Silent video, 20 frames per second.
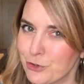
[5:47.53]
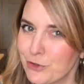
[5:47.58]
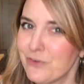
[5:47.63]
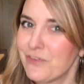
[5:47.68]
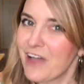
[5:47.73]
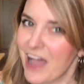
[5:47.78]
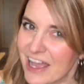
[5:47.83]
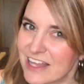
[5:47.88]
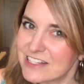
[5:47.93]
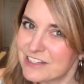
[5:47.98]

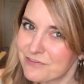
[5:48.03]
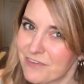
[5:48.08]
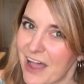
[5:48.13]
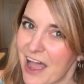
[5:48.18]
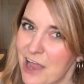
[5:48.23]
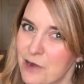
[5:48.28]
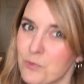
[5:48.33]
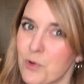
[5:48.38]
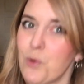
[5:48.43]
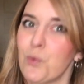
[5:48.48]
You've got to
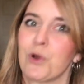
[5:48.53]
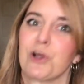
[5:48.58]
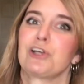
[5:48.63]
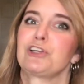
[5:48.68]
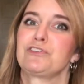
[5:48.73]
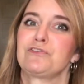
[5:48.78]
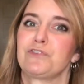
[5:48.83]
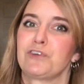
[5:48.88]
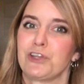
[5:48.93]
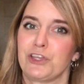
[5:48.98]
find what
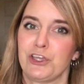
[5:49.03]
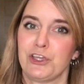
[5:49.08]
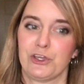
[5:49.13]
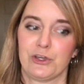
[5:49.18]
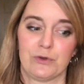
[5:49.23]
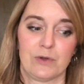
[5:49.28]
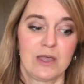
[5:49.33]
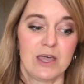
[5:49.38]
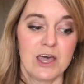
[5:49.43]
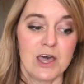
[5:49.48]
works for
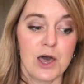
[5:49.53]
you.